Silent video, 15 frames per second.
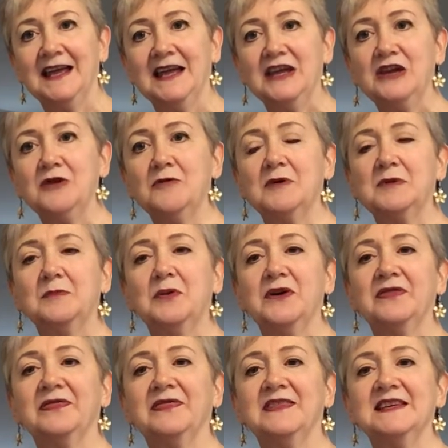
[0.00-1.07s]
You would
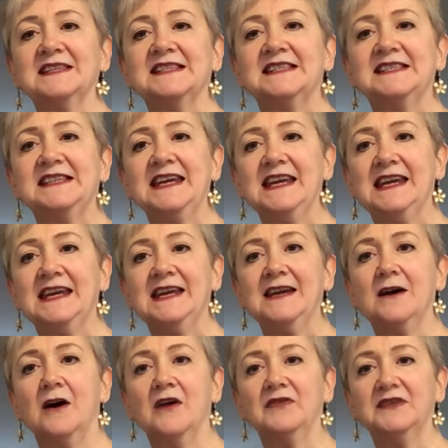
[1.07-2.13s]
put this C
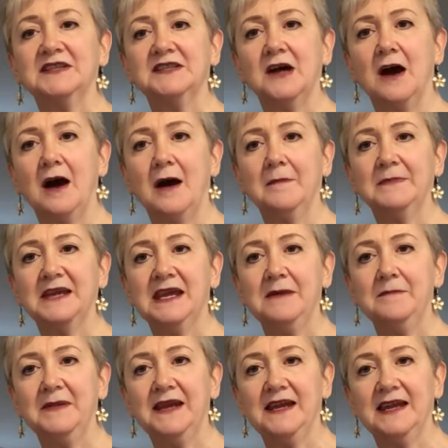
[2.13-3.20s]
on the top,
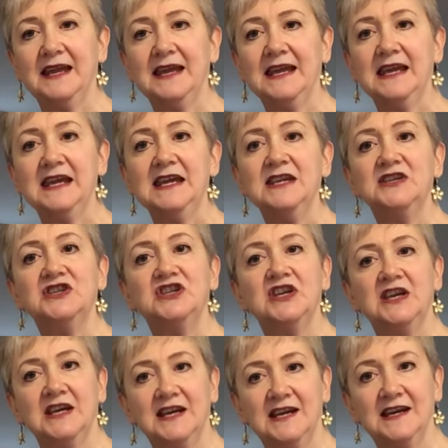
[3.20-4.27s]
keeping E,
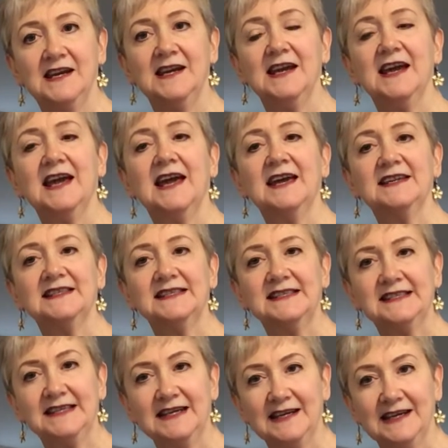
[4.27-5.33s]
G, and
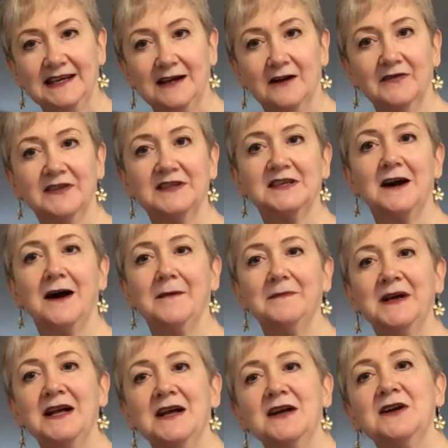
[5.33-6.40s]
C on the top.
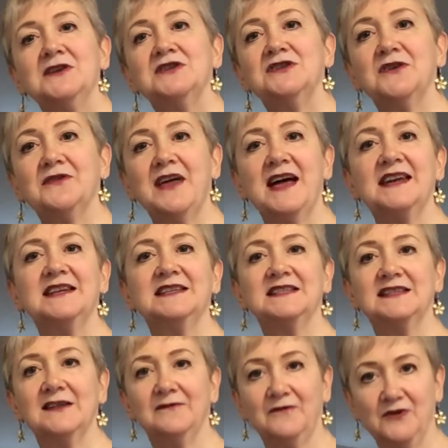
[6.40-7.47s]
So that is
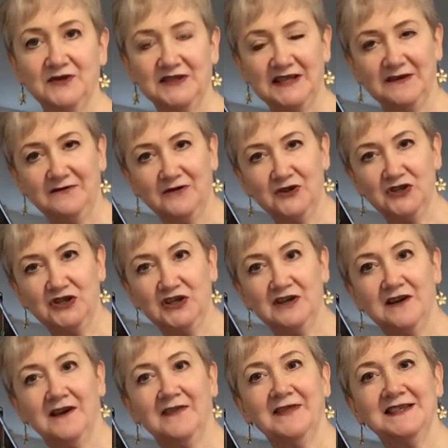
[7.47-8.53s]
the first
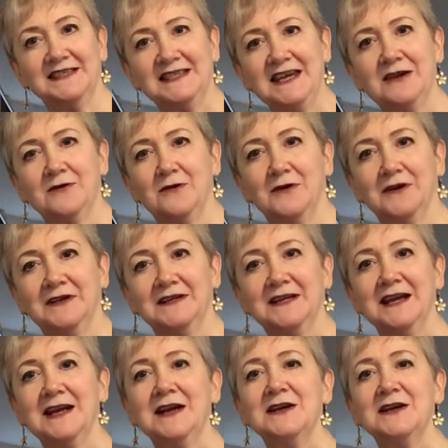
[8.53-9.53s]
inversion on the C chord.